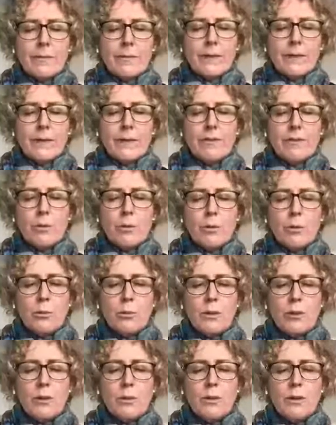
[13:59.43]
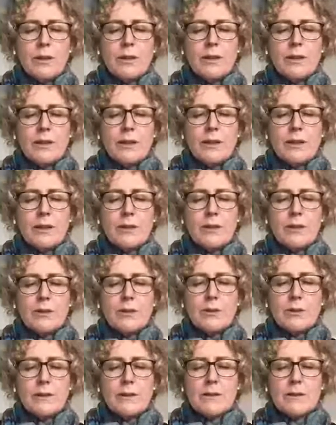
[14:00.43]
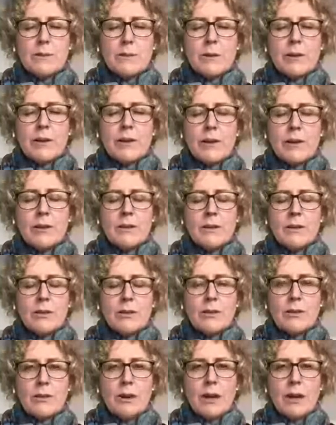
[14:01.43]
Give you a moment here to experience your